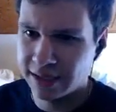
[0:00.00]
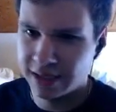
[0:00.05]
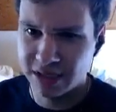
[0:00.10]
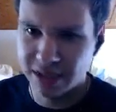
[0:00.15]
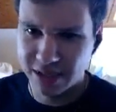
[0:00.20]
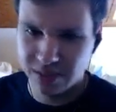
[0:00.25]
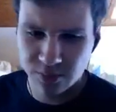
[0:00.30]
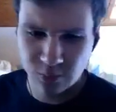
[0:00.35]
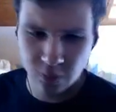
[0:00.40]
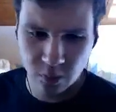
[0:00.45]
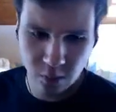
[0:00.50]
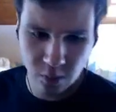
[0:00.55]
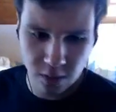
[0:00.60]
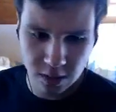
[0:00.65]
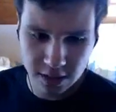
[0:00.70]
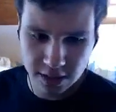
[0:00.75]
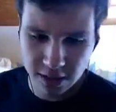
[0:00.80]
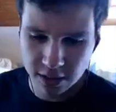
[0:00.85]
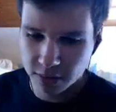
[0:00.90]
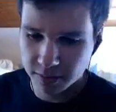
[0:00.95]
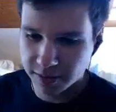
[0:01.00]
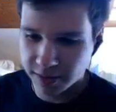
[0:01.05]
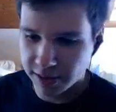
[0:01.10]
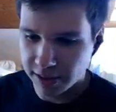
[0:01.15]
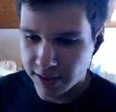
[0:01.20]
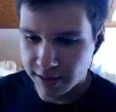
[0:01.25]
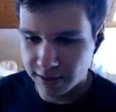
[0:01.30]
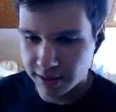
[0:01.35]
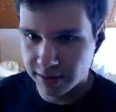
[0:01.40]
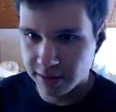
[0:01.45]
just really hope it
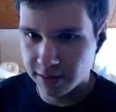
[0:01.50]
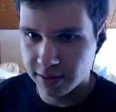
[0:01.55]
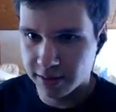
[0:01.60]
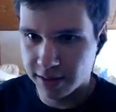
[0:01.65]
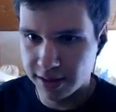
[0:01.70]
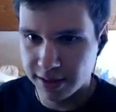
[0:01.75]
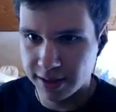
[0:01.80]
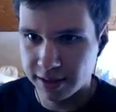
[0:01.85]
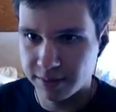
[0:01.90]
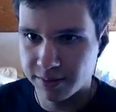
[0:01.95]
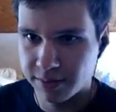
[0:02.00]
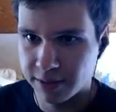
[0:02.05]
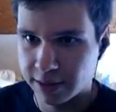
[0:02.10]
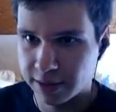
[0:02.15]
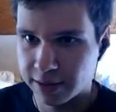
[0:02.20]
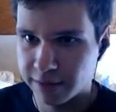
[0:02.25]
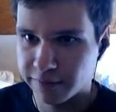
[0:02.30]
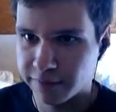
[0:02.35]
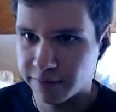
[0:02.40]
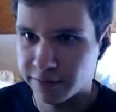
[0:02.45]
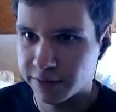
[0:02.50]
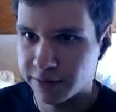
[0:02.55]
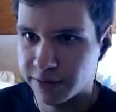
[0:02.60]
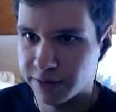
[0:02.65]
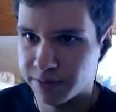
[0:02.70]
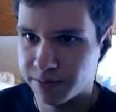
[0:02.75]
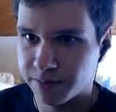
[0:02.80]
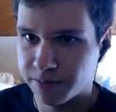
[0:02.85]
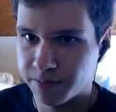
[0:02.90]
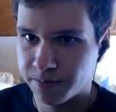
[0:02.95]
didn't I didn't make a difference.